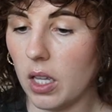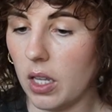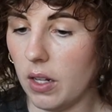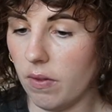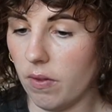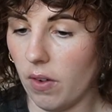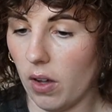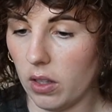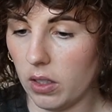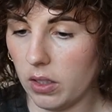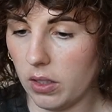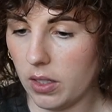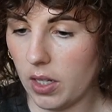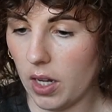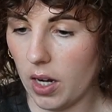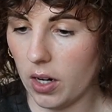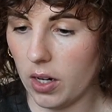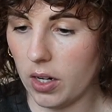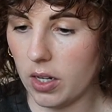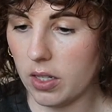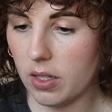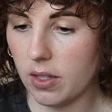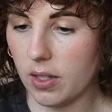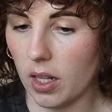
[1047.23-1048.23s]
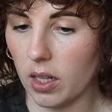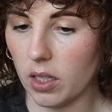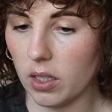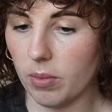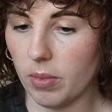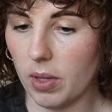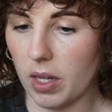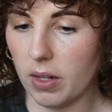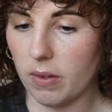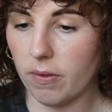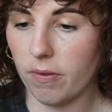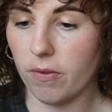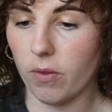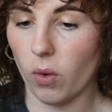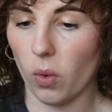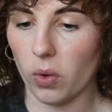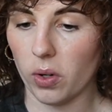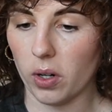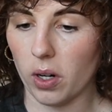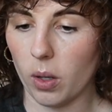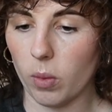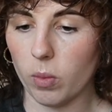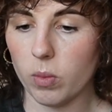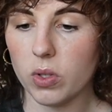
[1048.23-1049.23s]
involuntary celibate
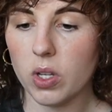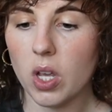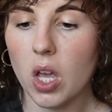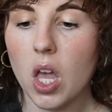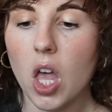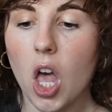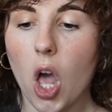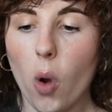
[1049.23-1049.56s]
forums,